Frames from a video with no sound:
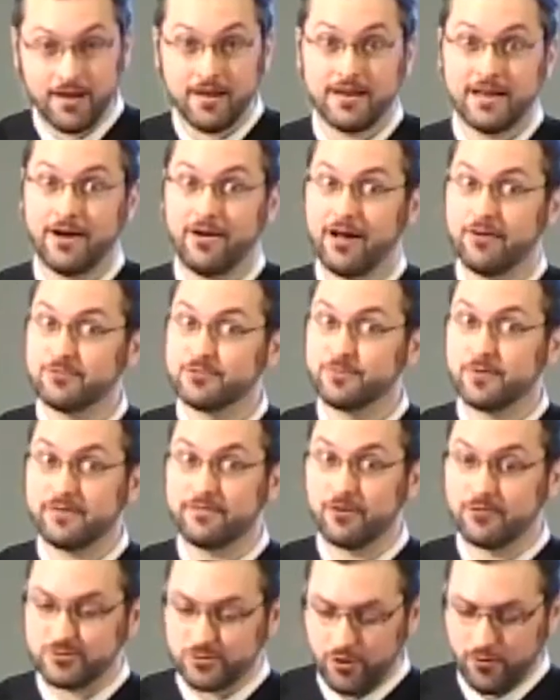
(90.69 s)
Now, I was one of
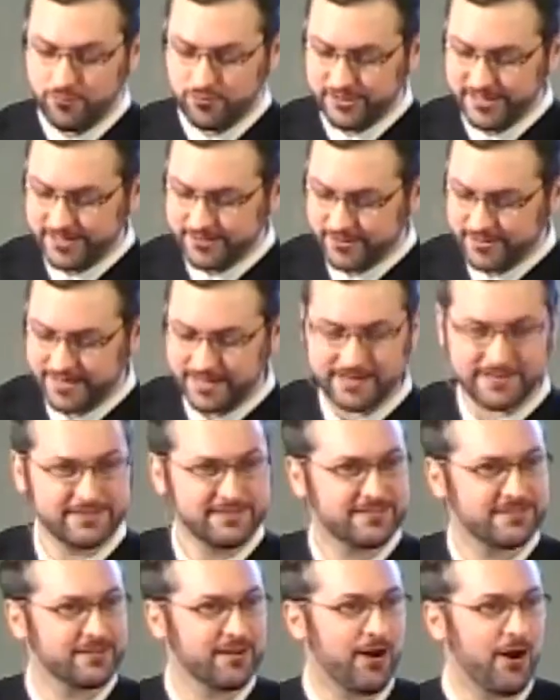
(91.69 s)
those overeager
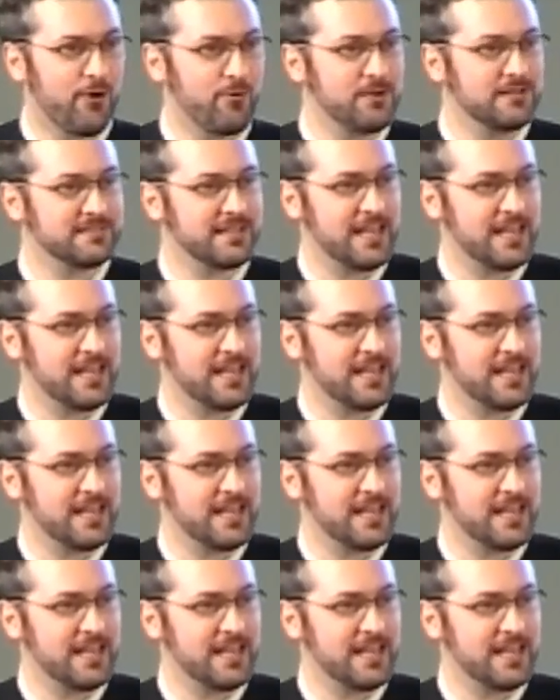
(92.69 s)
kids, always